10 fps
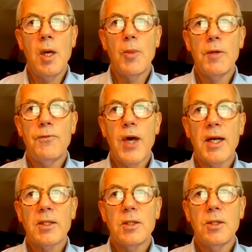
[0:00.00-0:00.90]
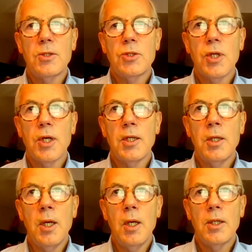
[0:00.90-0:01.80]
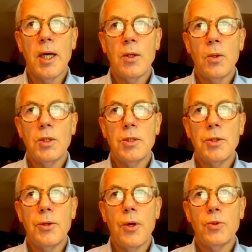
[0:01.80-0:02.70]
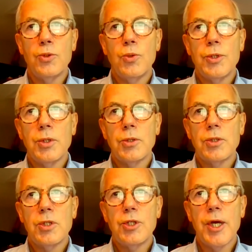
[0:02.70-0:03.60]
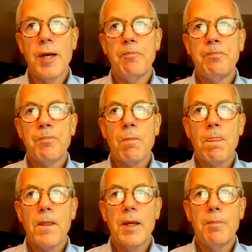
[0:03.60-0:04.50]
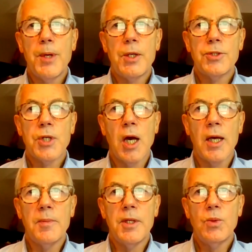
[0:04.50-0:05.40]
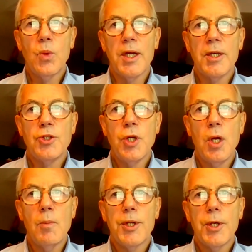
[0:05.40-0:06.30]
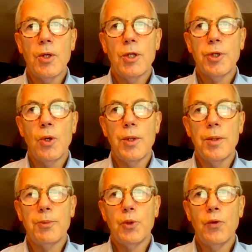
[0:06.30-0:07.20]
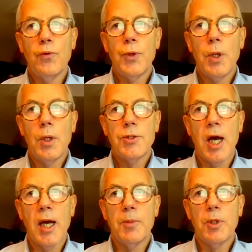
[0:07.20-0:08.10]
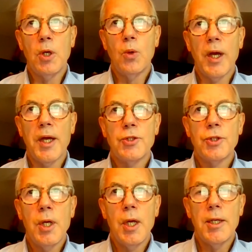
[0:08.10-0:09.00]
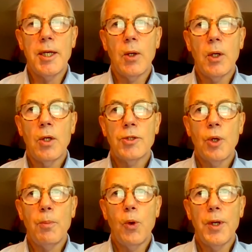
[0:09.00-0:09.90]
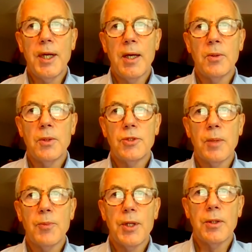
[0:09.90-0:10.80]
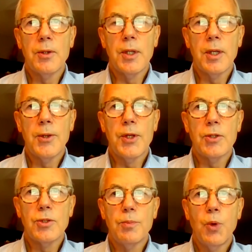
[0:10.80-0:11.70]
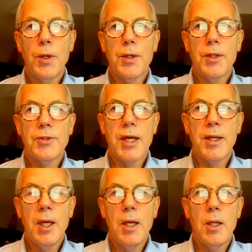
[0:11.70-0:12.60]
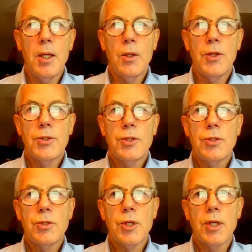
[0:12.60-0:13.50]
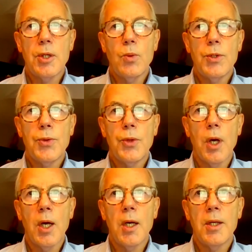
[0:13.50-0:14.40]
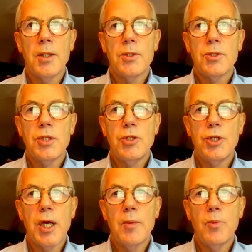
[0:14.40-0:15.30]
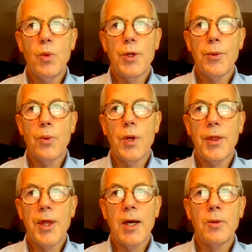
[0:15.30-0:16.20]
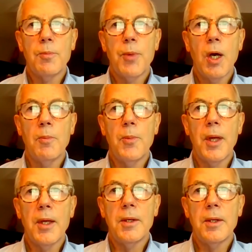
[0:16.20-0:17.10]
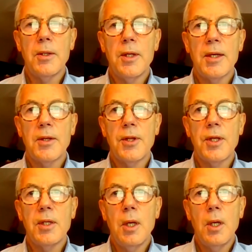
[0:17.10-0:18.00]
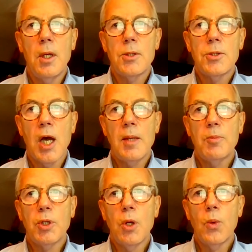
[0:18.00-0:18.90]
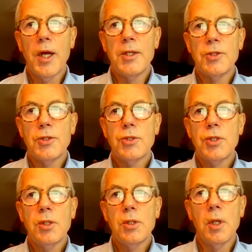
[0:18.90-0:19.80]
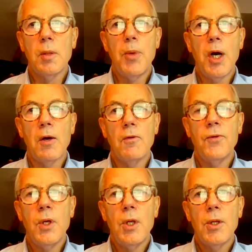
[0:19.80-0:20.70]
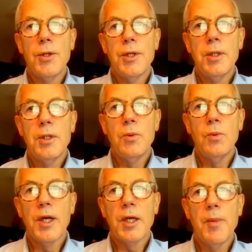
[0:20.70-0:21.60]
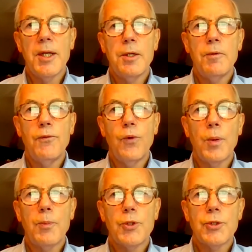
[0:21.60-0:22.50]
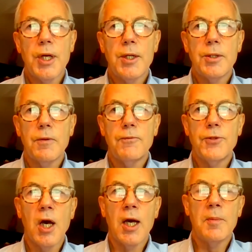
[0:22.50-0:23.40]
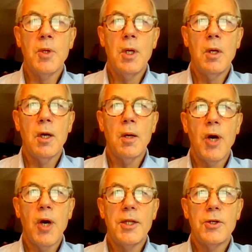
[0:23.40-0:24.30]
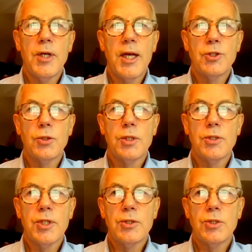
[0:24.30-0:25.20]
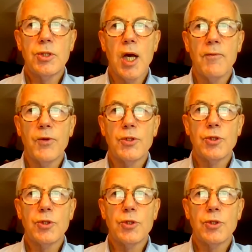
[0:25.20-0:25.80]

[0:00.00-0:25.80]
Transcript: But in fact, in this study, not only did those using CGM get better time in range, but they also improved time below range. Now, I'll also point out something that I think is important, is that this is a study with CGM with or without pump, and yet the time below range is still above the recommended 4% of time by the International Consensus Conference.